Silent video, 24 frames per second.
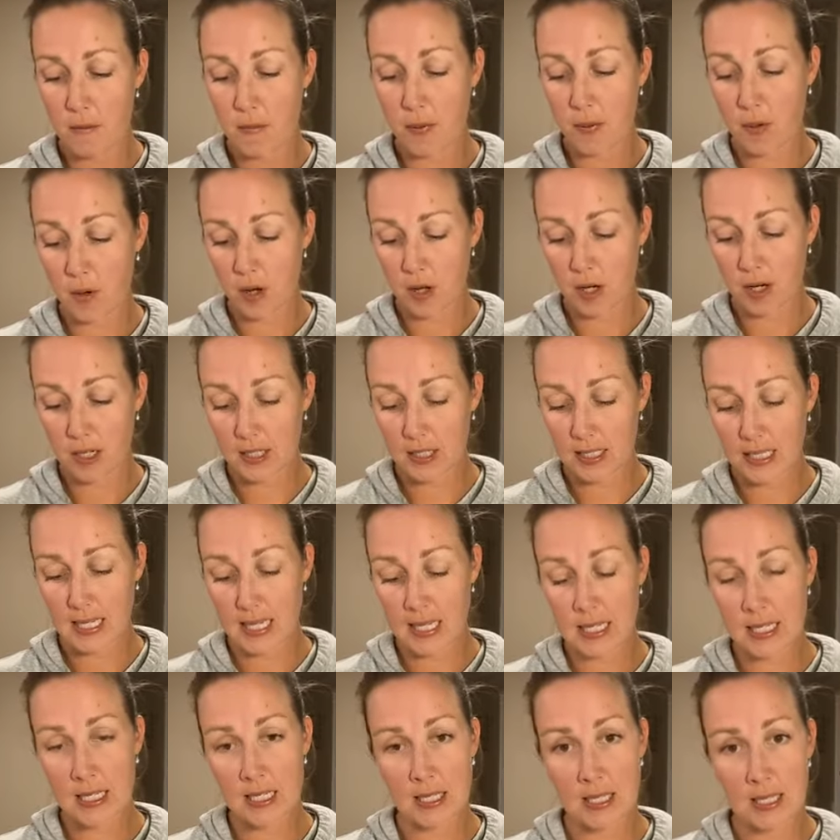products
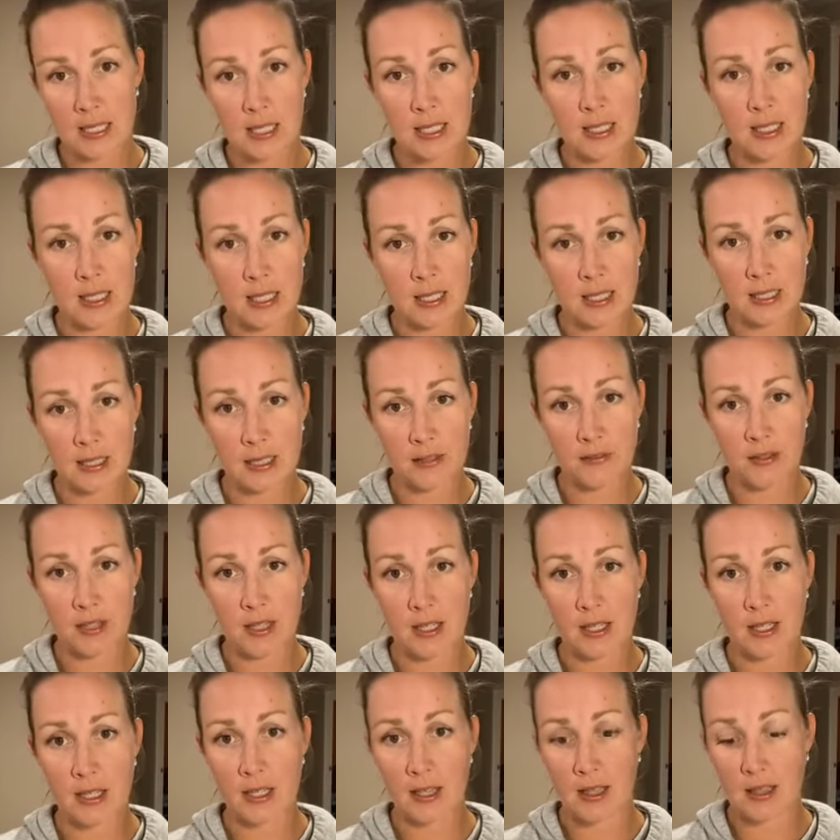in Young
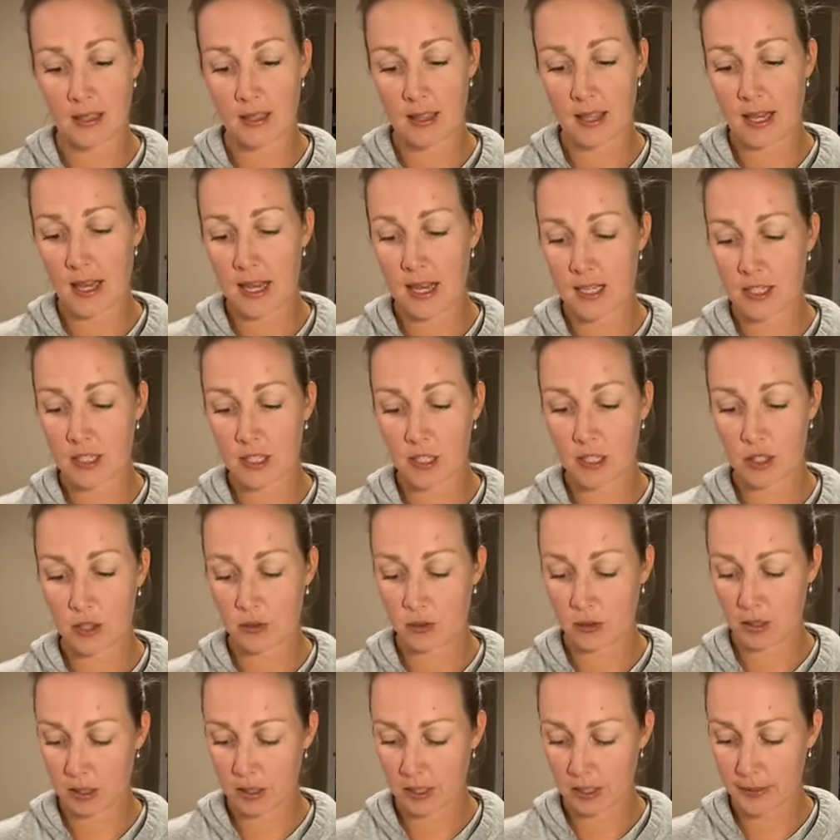Living that
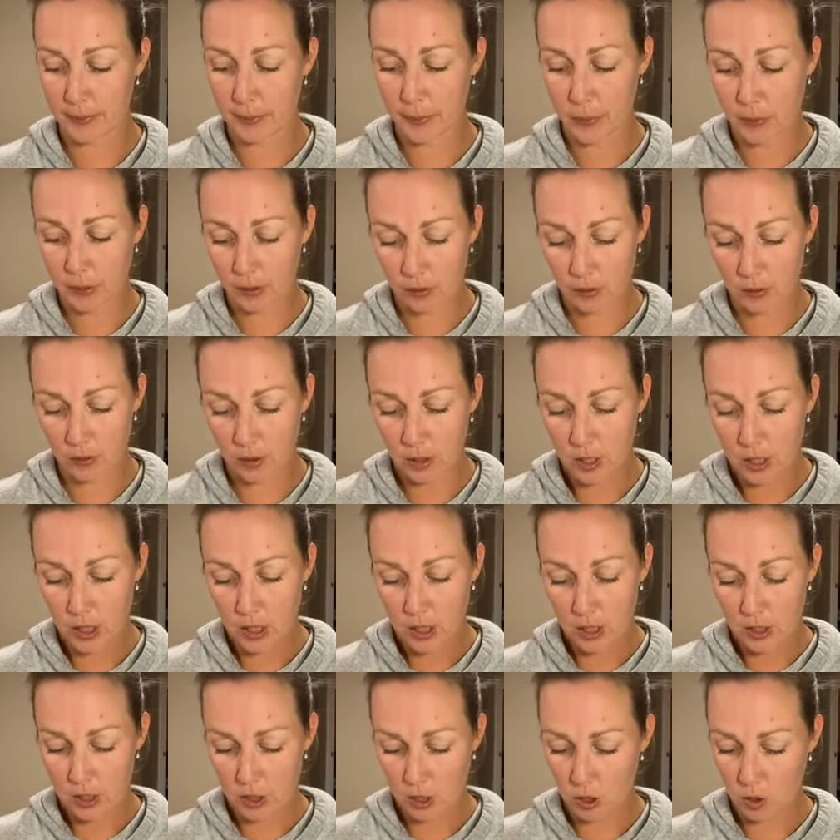you can spoil
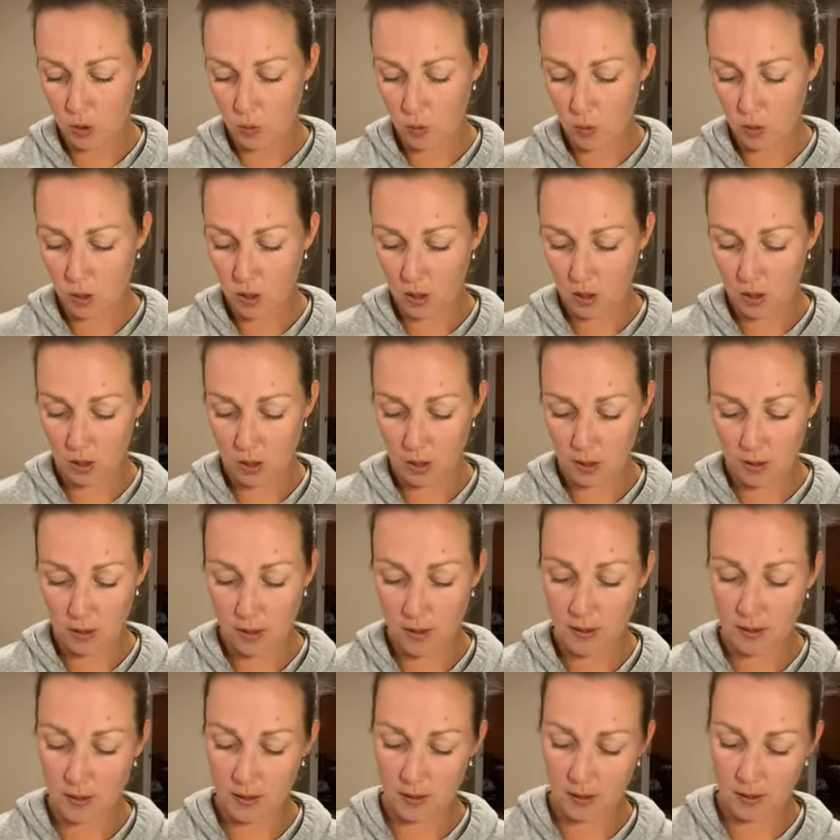your
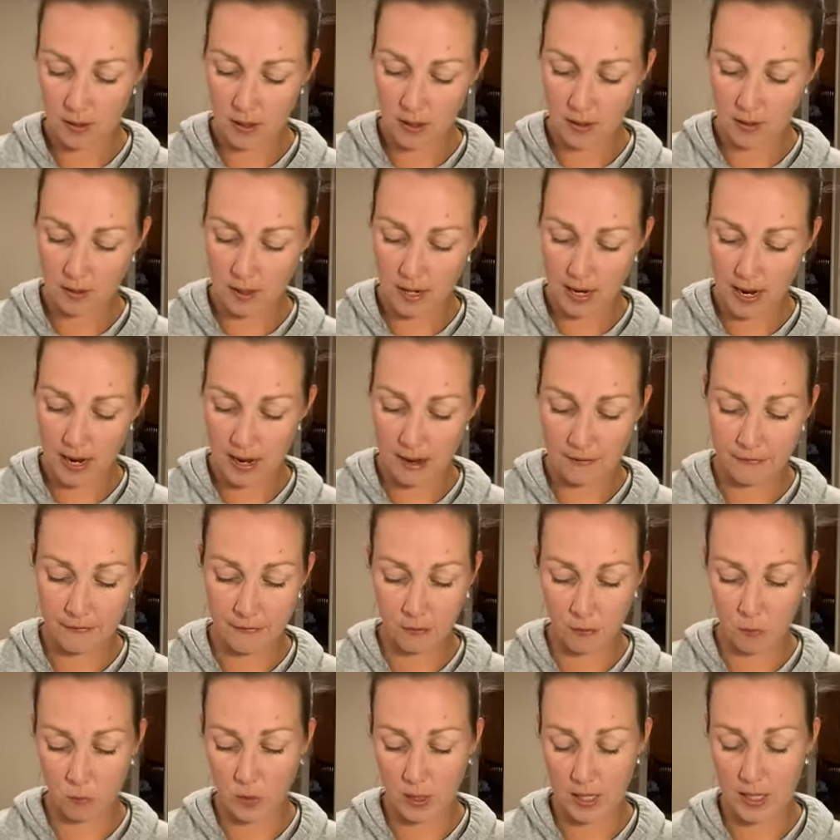other
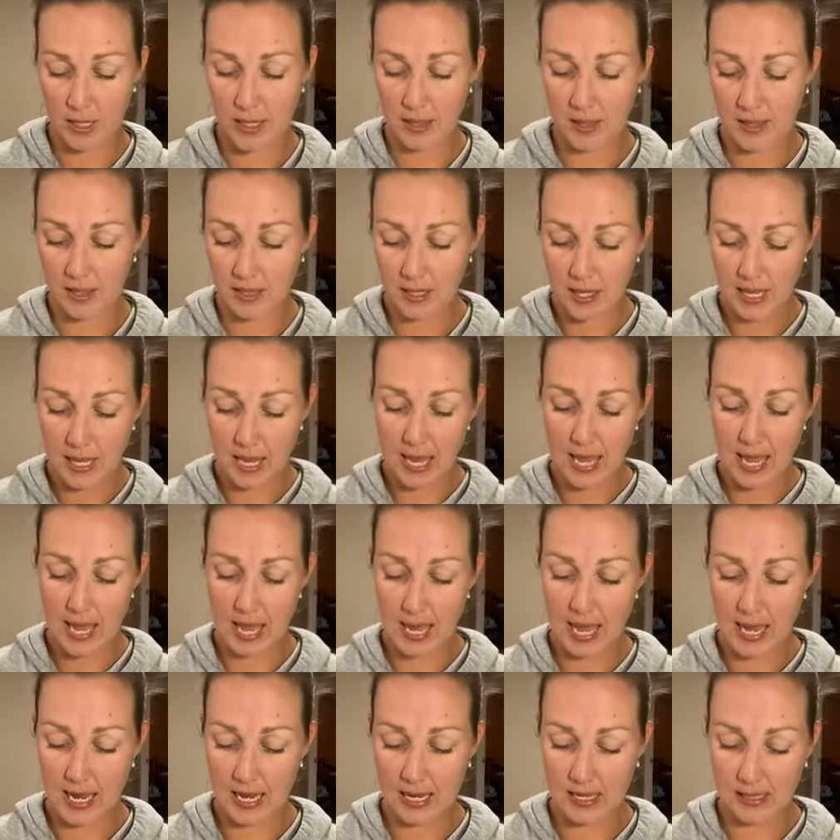half with,
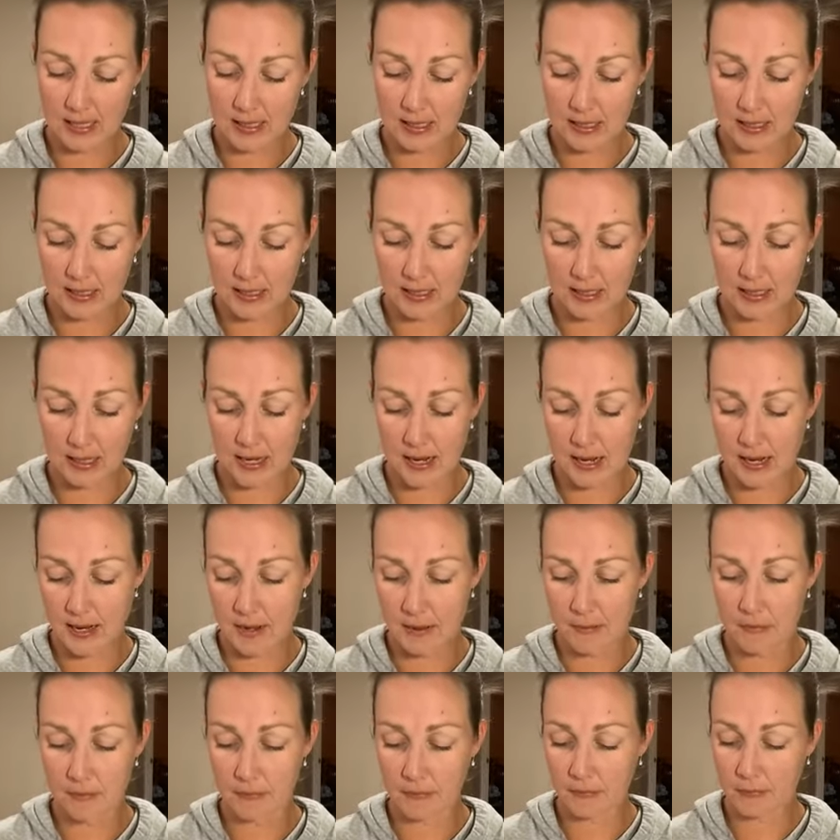And
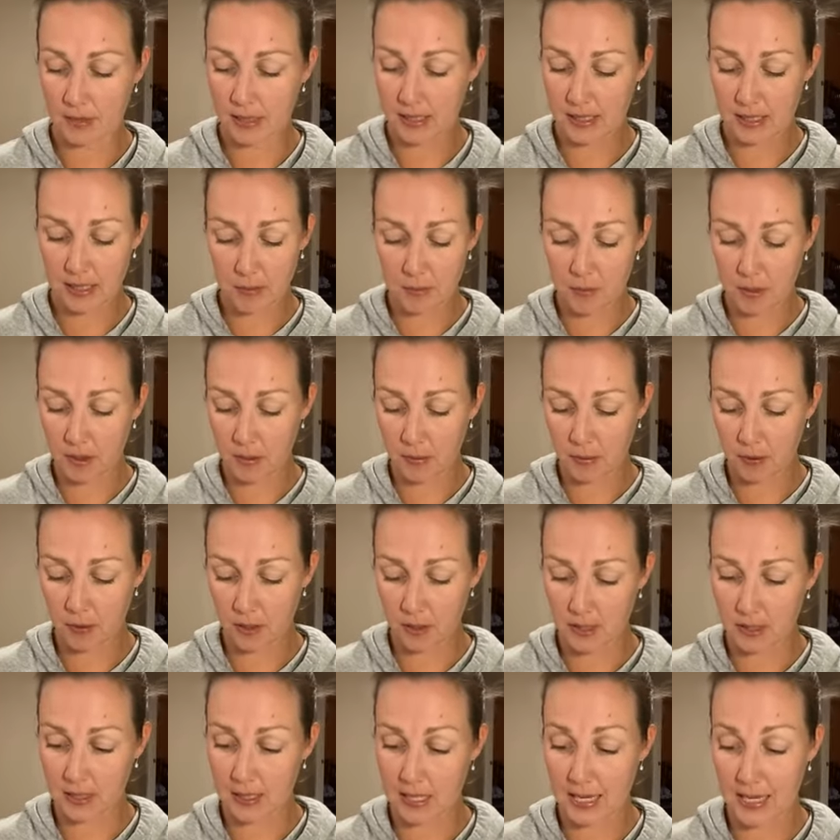some of them
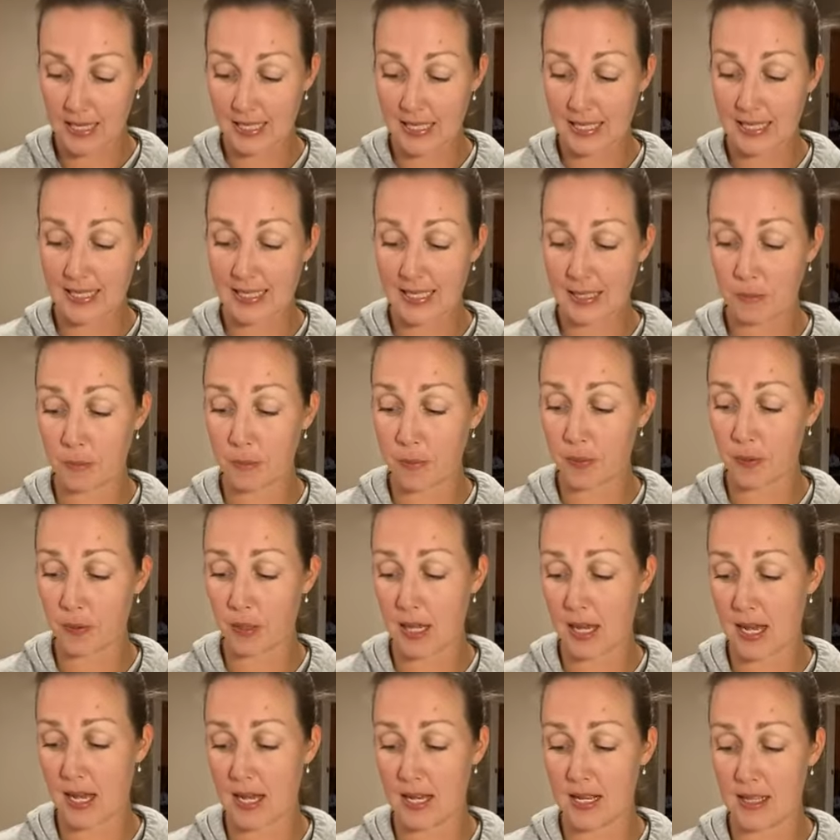are as
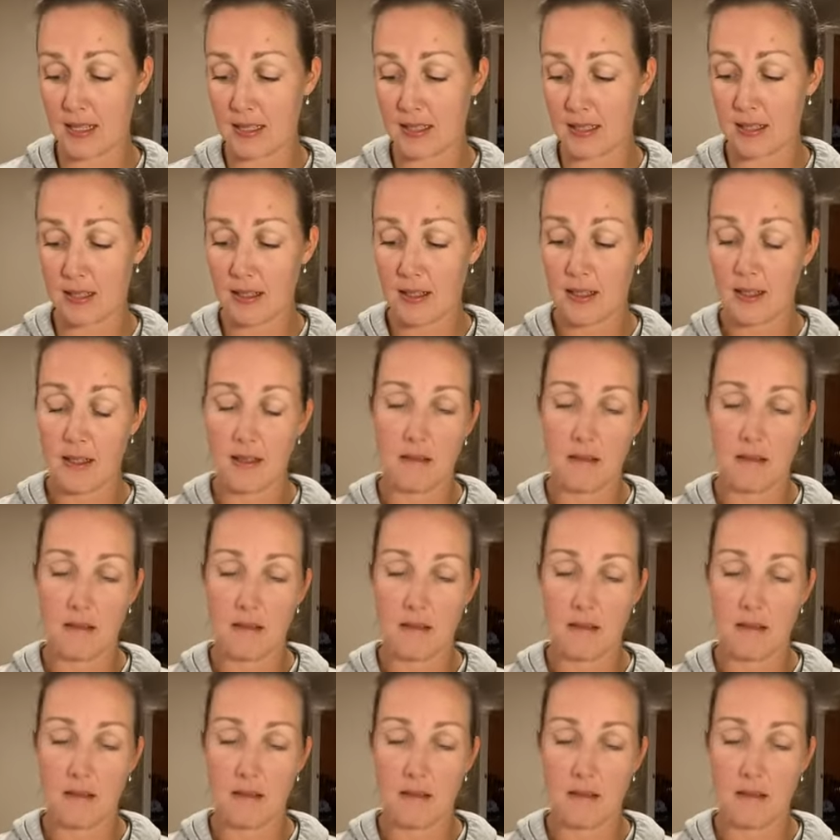simple as